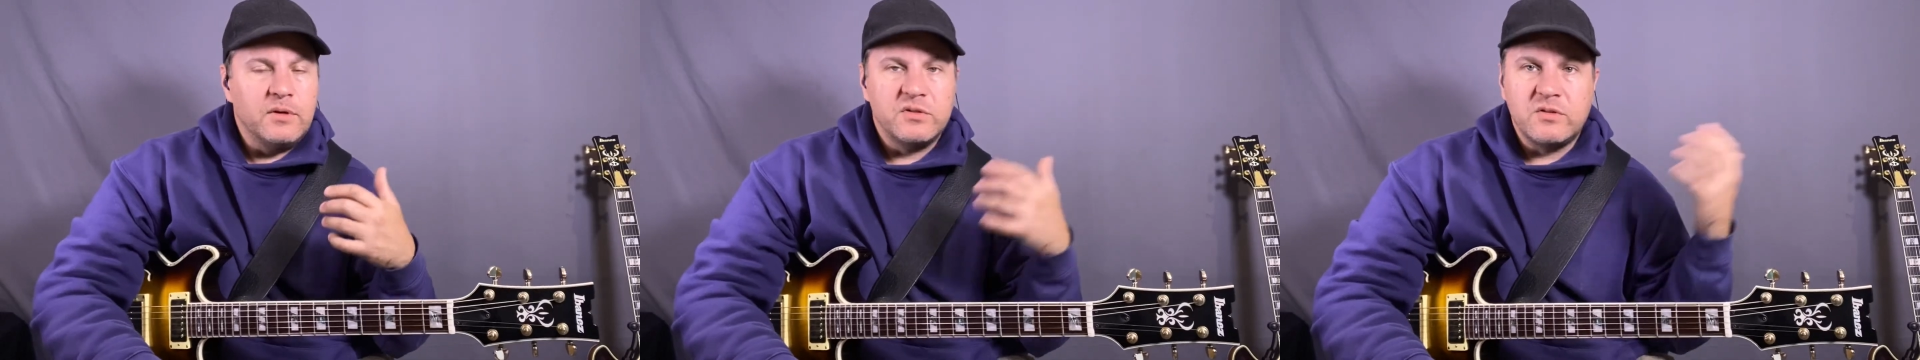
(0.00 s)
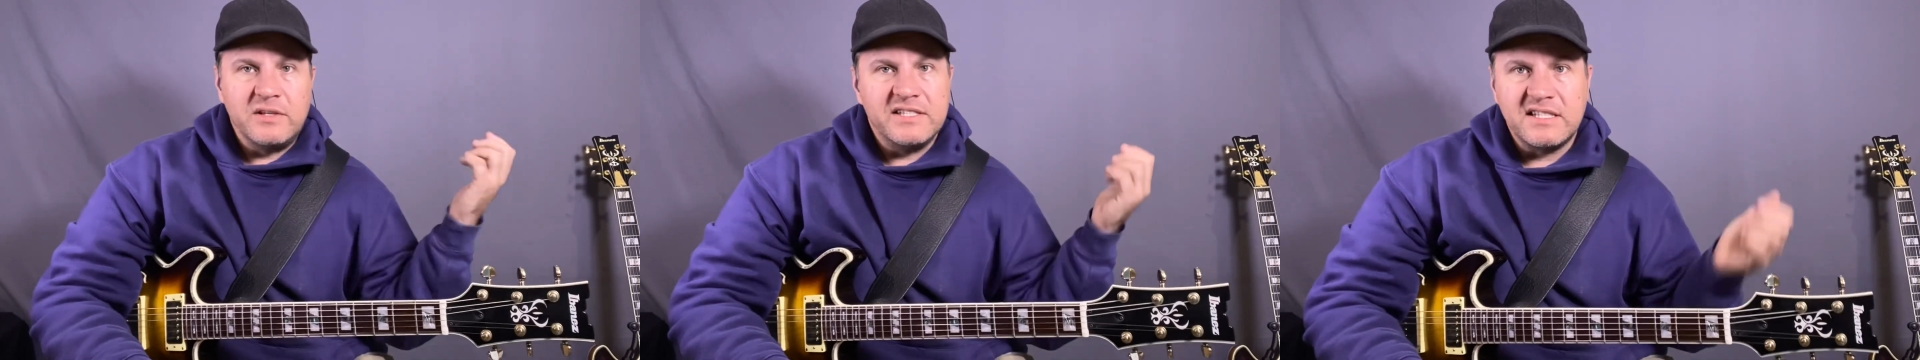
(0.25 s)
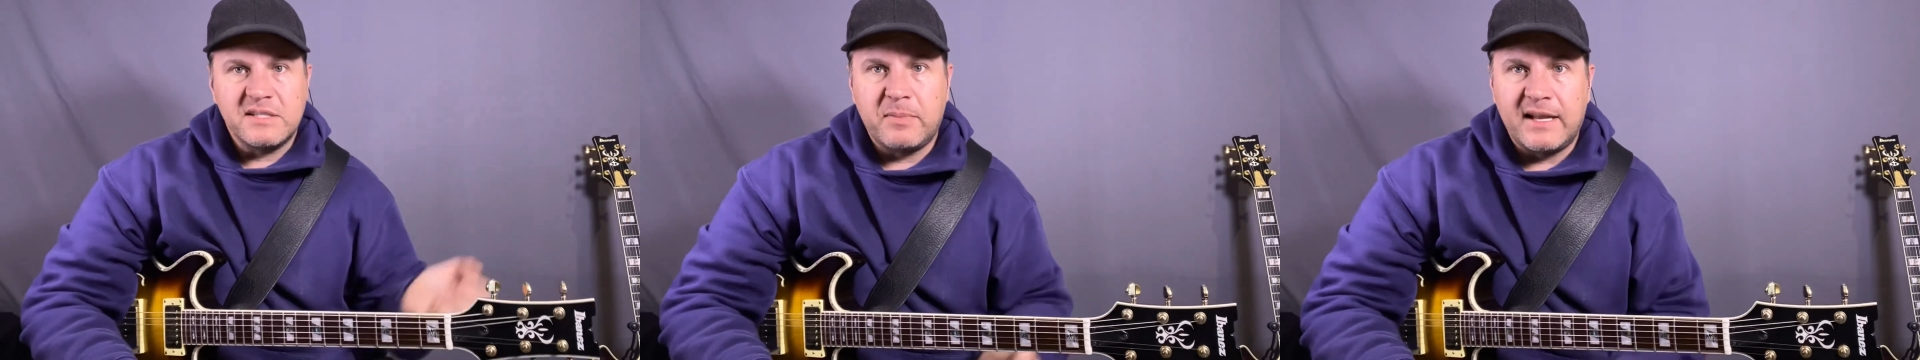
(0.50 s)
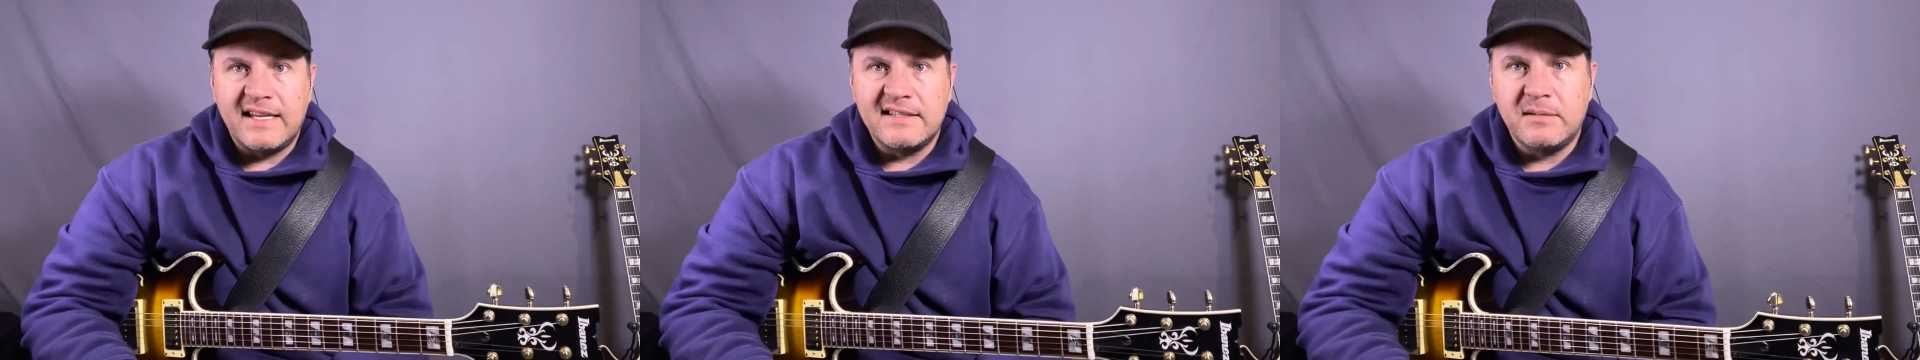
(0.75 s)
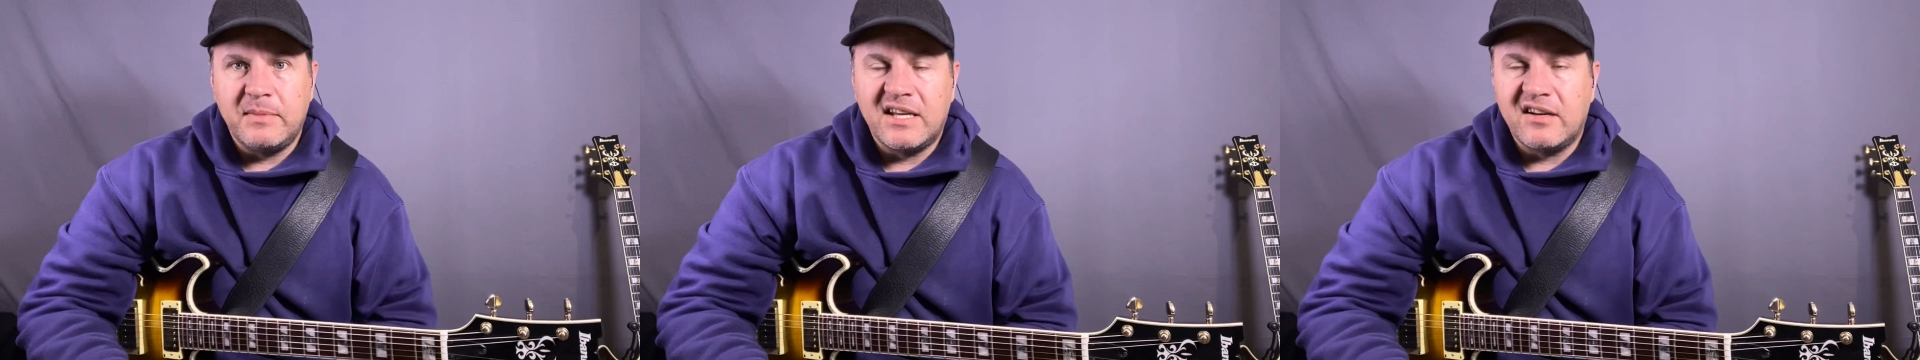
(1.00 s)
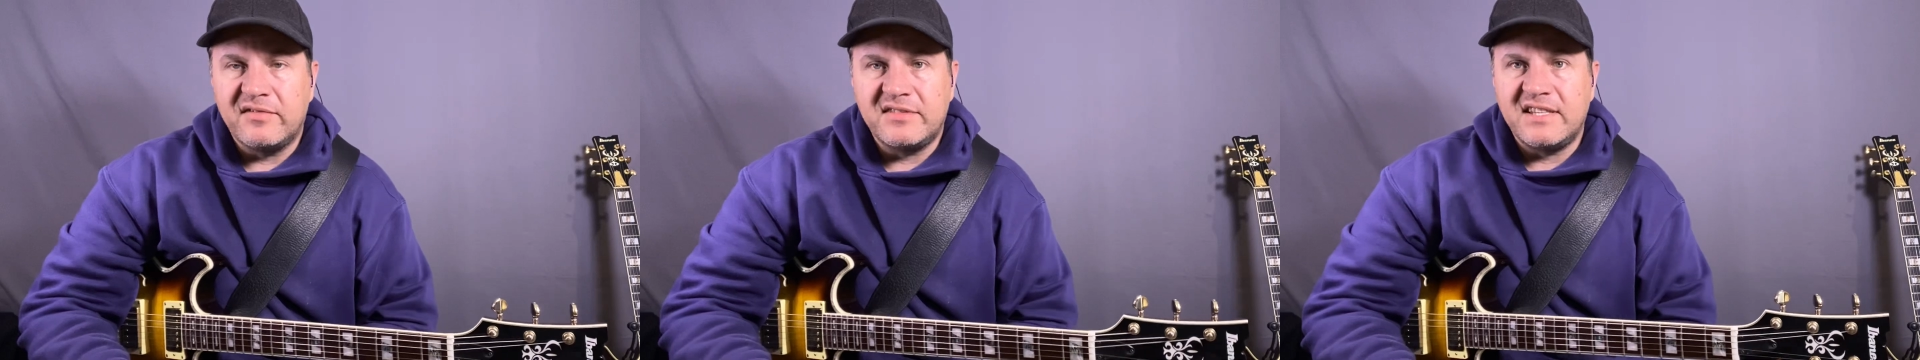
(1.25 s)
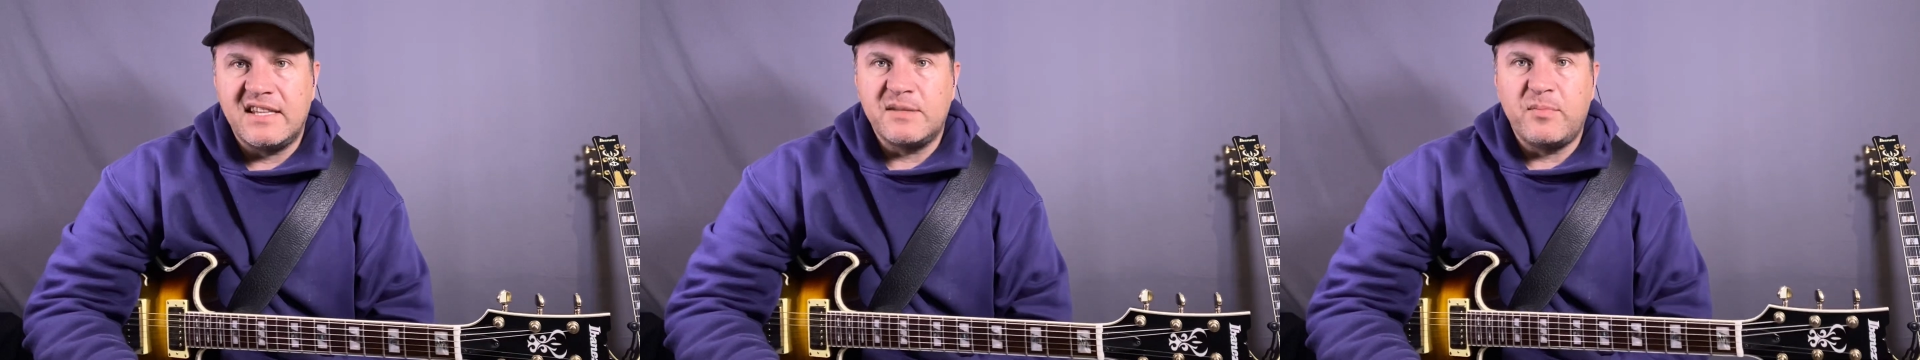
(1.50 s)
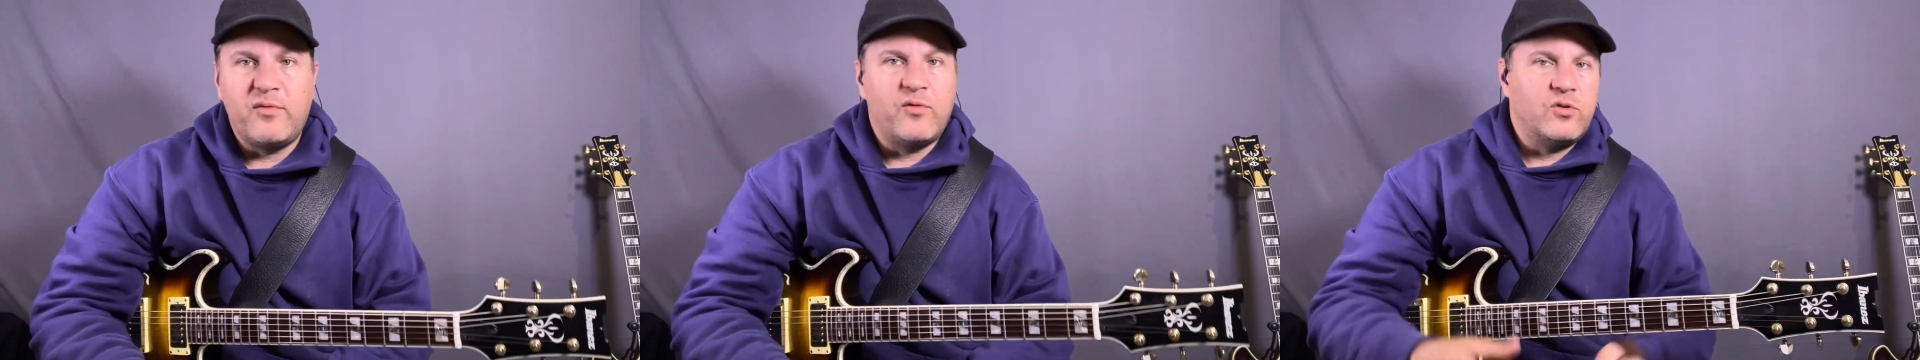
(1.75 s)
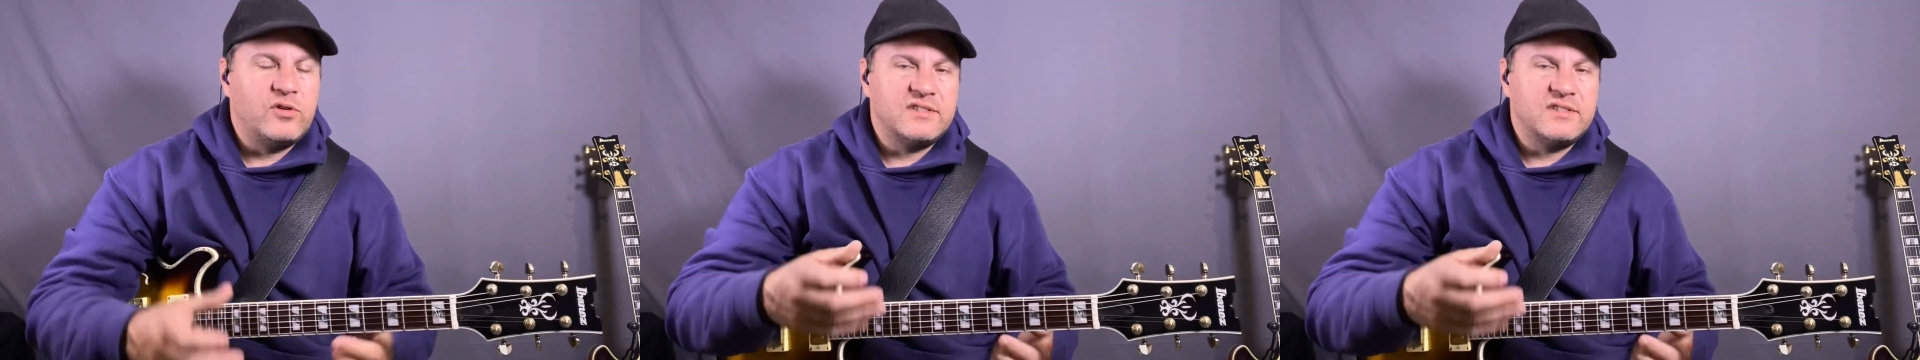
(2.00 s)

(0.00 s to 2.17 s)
was always explained to me, and I've said this before,